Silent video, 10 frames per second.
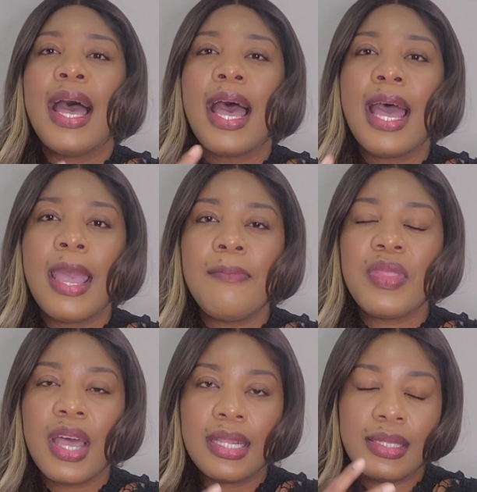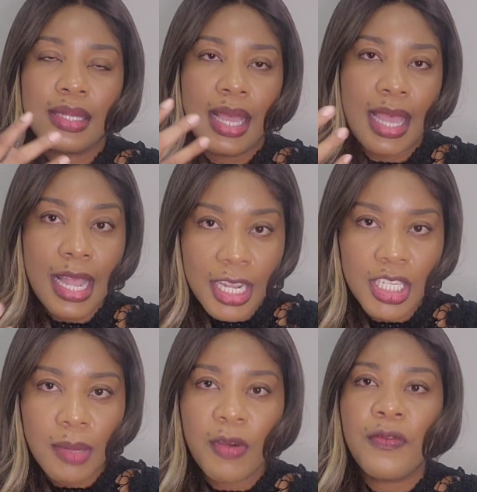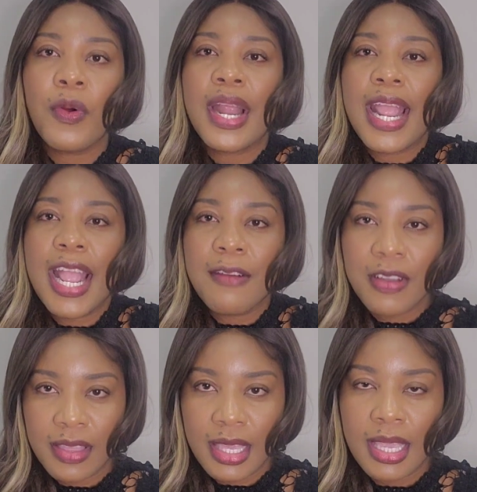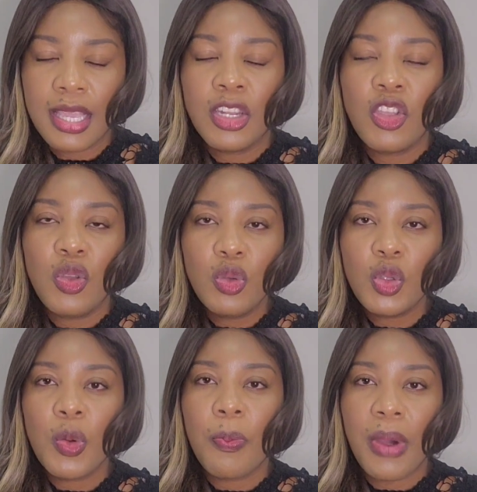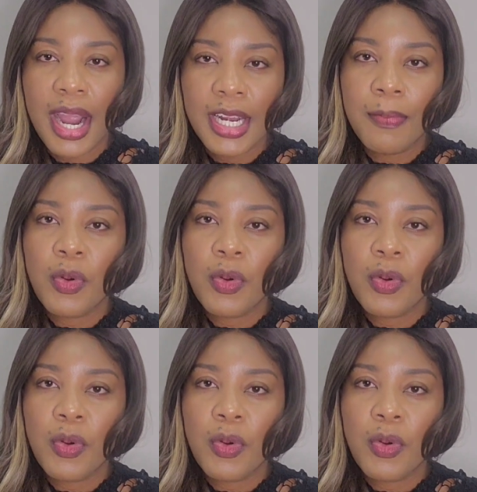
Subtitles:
I'm not eligible for everything in the YouTube Partner